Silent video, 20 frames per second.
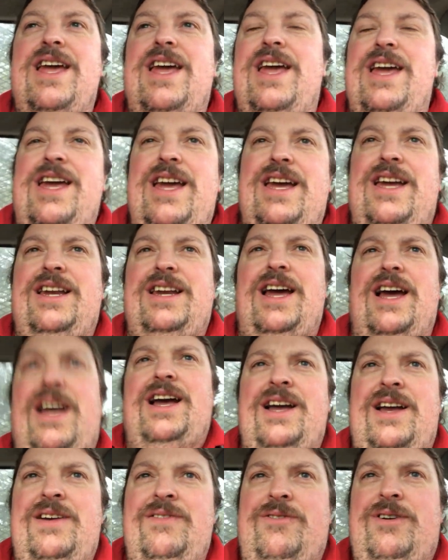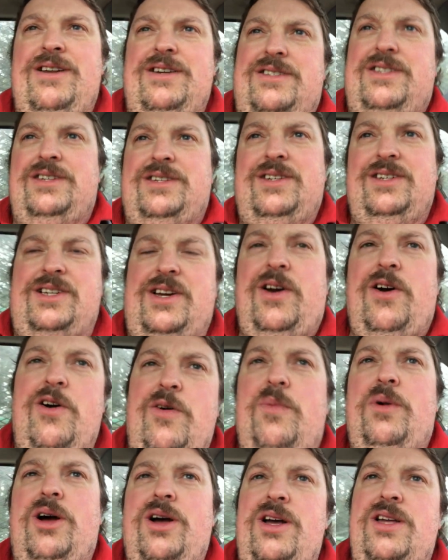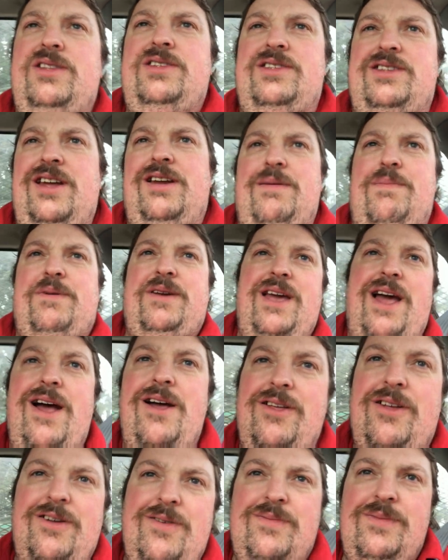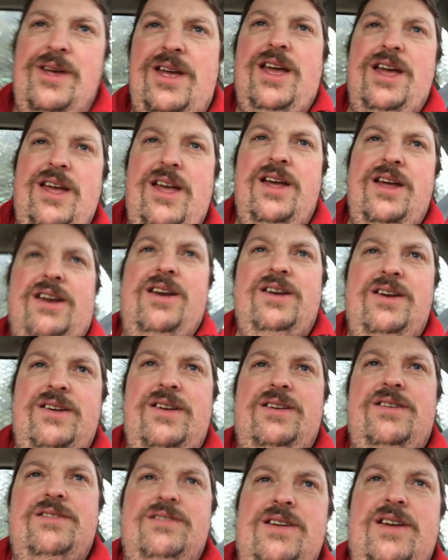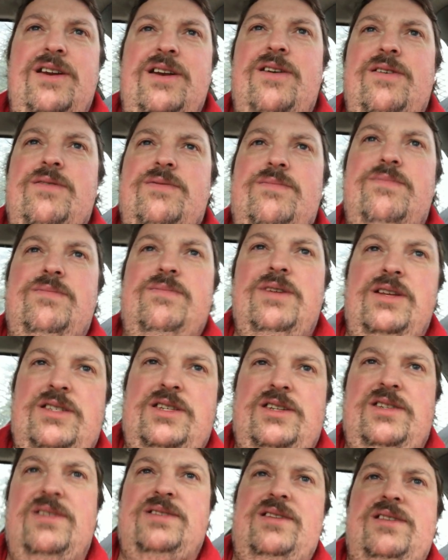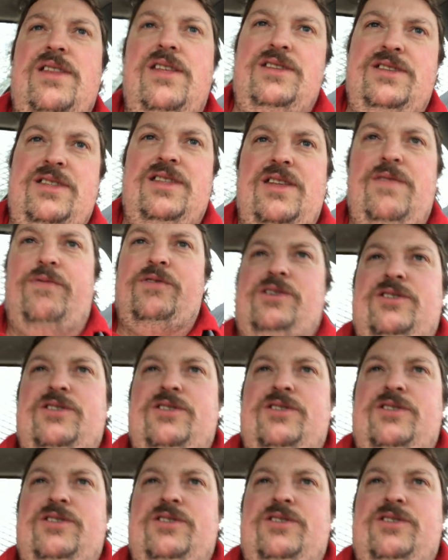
and I went to Tacoma instead of Puyallup, and you know that's just the, the